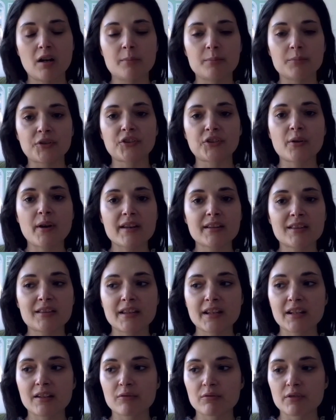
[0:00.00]
So I
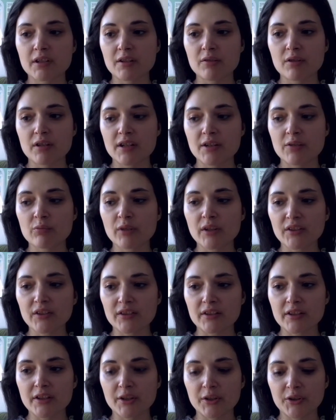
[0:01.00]
think in
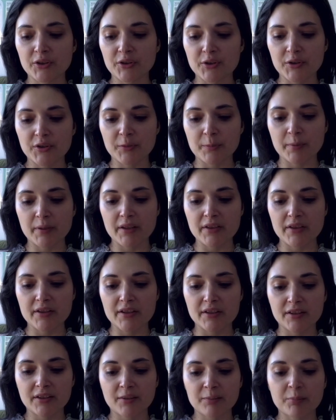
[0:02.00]
recent years, there's been
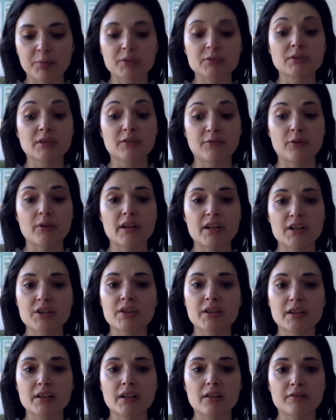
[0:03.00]
this
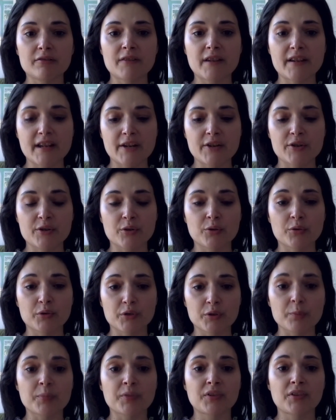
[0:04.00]
proliferation of financial
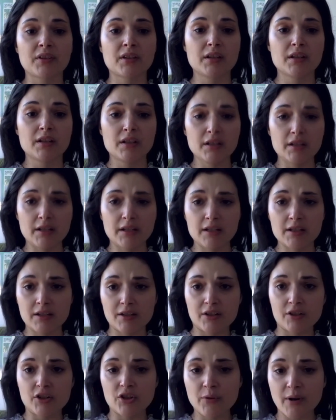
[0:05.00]
groups into
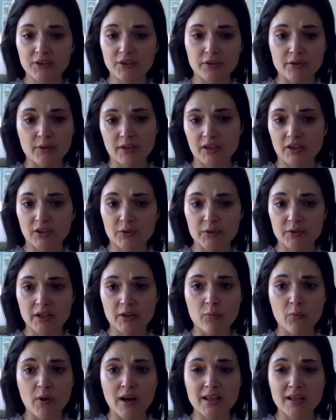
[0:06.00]
the US news industry in
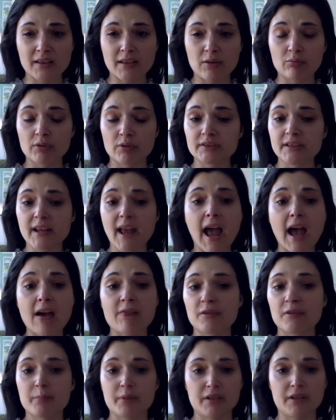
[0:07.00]
a way that they really
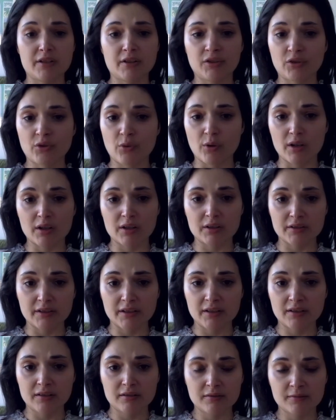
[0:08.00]
haven't been historically.